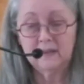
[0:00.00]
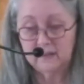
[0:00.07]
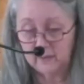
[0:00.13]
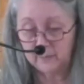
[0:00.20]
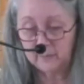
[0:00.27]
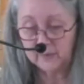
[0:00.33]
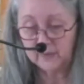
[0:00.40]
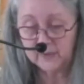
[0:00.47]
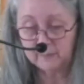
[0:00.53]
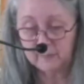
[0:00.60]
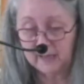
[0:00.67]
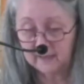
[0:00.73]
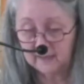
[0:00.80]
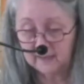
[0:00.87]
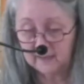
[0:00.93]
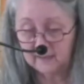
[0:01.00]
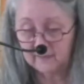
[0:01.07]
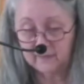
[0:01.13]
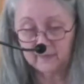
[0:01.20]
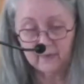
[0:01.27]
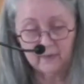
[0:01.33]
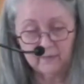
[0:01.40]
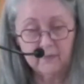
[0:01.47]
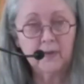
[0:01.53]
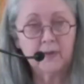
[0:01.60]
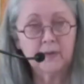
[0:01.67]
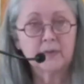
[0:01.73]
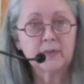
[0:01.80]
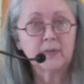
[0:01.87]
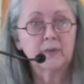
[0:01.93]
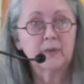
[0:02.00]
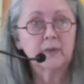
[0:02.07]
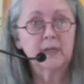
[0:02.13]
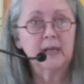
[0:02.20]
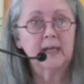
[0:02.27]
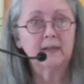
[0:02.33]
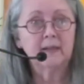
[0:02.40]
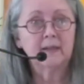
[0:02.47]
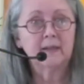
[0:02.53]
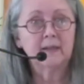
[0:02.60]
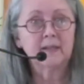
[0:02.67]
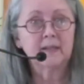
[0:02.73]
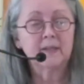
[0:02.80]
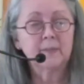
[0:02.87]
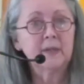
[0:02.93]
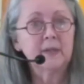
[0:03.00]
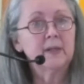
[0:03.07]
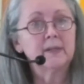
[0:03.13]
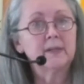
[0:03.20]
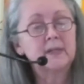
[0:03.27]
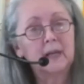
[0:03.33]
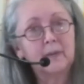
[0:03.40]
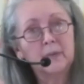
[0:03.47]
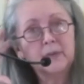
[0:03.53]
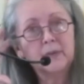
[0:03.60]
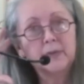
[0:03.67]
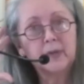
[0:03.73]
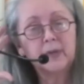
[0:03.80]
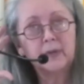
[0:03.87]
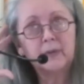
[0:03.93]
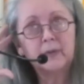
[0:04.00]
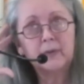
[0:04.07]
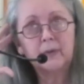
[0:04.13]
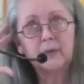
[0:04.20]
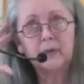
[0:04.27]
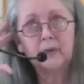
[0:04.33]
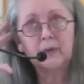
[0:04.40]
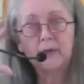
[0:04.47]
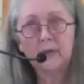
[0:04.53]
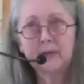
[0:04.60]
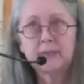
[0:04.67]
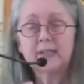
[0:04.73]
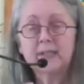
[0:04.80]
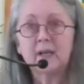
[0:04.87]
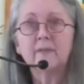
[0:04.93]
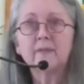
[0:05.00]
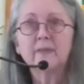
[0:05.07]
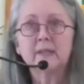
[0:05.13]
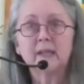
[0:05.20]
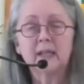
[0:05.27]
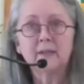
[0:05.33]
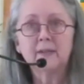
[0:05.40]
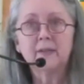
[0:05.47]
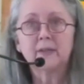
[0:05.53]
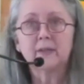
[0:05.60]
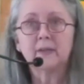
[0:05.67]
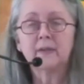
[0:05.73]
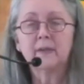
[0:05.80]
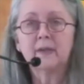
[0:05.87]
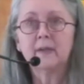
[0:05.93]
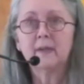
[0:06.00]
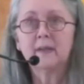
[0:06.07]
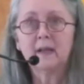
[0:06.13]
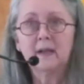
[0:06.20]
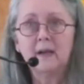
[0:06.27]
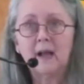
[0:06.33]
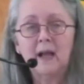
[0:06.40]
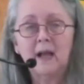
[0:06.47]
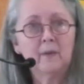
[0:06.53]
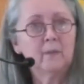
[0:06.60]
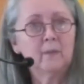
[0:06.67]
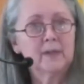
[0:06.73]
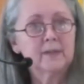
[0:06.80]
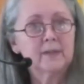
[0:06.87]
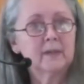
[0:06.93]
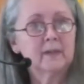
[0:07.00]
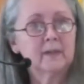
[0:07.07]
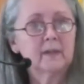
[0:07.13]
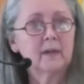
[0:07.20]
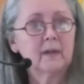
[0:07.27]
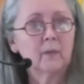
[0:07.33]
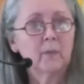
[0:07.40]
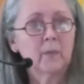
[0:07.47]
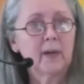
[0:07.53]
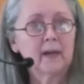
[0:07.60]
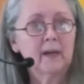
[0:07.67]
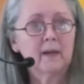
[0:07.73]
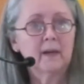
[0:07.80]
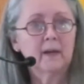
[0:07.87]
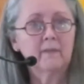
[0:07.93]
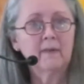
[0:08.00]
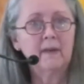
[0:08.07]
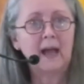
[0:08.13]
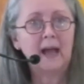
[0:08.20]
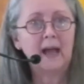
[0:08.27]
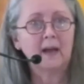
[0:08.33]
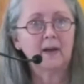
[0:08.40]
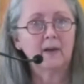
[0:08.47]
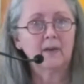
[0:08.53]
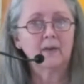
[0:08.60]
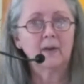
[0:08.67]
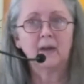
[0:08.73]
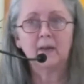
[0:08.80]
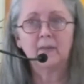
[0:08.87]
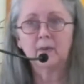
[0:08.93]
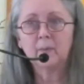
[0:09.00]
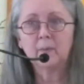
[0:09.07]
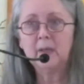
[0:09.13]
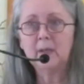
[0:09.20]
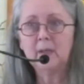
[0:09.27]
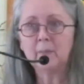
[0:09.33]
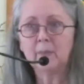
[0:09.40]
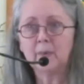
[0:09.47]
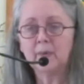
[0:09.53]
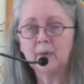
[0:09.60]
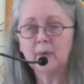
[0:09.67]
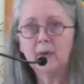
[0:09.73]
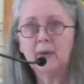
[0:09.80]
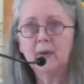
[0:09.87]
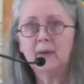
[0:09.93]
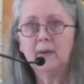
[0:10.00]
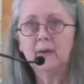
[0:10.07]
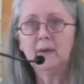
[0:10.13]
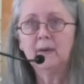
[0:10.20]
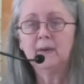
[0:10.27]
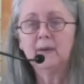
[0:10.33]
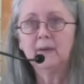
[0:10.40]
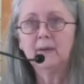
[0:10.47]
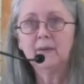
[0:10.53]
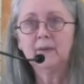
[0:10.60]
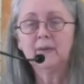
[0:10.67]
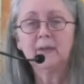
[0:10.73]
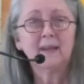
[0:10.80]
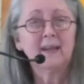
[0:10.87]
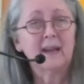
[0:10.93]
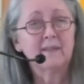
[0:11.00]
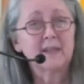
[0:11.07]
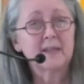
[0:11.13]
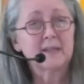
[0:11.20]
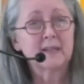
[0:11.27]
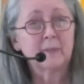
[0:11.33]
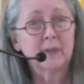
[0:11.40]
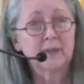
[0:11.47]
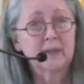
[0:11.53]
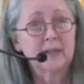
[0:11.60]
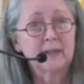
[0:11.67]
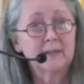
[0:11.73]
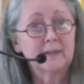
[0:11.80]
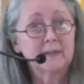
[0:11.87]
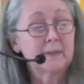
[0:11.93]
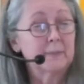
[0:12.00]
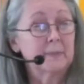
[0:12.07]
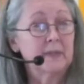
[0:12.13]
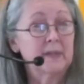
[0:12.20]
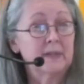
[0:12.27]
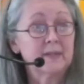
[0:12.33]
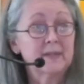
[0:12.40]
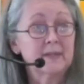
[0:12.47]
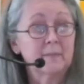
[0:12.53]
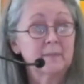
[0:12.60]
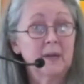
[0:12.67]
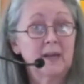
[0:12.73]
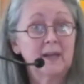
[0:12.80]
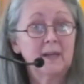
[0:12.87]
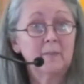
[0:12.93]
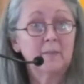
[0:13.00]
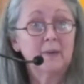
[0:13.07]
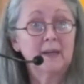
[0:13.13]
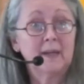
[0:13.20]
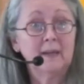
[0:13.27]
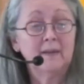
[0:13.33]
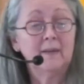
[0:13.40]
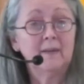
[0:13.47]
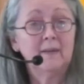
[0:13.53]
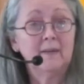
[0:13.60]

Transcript: the perspective of those who created this experience. I was so self centered that I wasn't aware of how other people who didn't have a similar experience to mine might